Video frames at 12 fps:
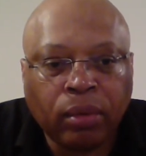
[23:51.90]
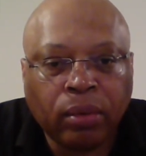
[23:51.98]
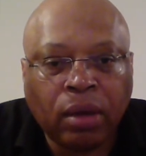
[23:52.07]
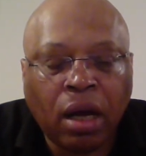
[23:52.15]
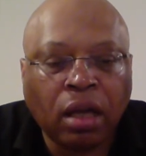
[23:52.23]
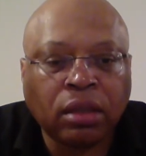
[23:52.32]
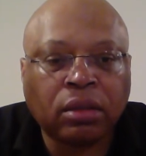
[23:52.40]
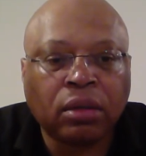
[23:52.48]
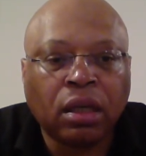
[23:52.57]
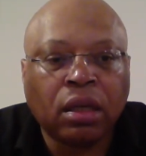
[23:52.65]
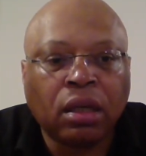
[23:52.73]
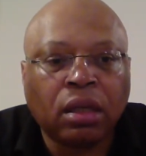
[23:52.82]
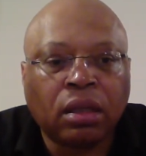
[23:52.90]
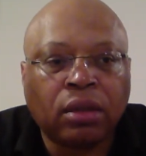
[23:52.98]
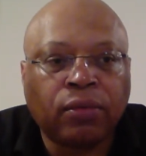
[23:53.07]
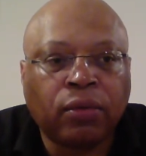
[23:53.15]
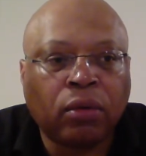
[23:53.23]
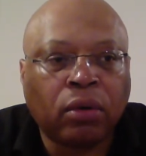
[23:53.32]
ask
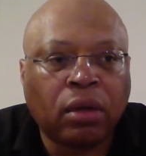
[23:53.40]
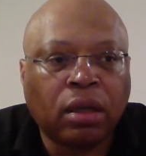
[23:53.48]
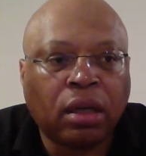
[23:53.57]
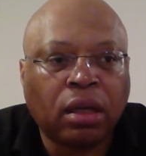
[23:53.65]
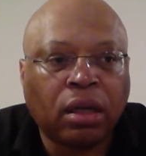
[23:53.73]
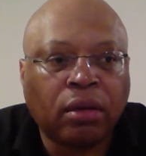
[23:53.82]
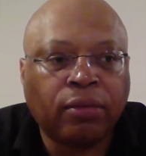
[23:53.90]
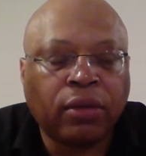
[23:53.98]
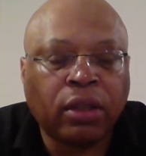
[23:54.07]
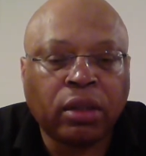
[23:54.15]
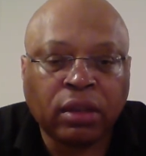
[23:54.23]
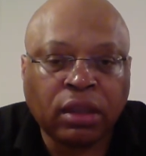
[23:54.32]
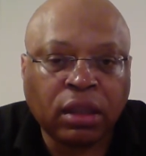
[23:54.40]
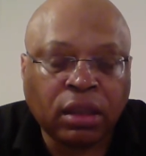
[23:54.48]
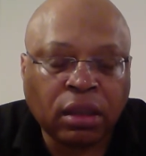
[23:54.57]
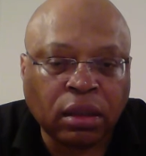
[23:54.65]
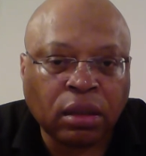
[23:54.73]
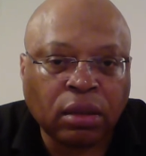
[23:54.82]
for further
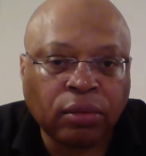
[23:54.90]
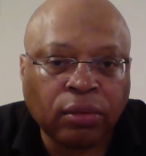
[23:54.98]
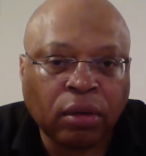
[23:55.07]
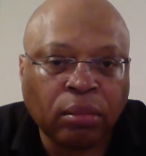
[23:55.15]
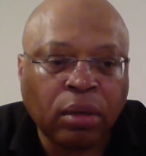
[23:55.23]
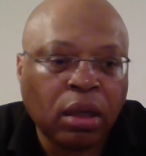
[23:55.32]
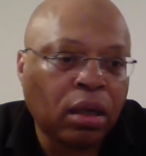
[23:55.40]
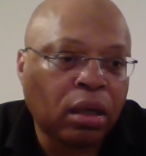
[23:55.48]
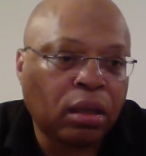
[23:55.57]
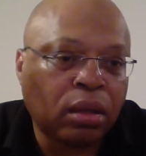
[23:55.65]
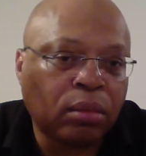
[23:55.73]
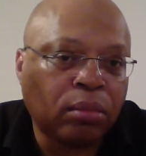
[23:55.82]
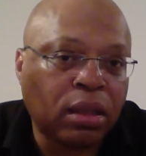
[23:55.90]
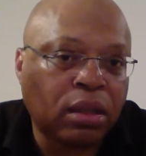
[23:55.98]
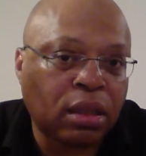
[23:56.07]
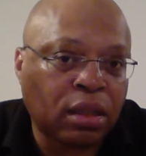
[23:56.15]
assistance from Mr.